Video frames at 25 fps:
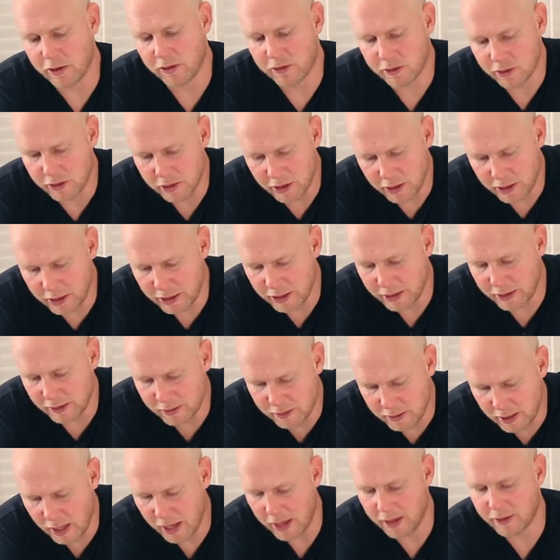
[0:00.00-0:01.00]
is gonna
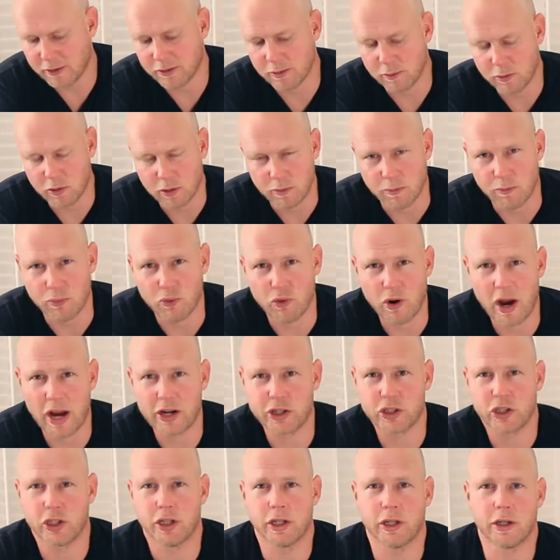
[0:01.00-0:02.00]
take some
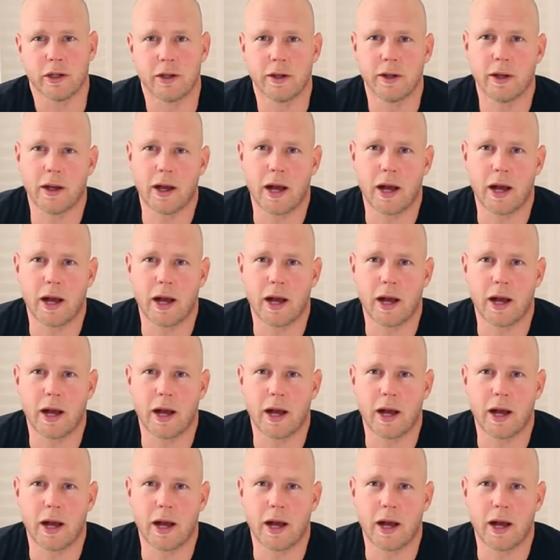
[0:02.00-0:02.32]
compression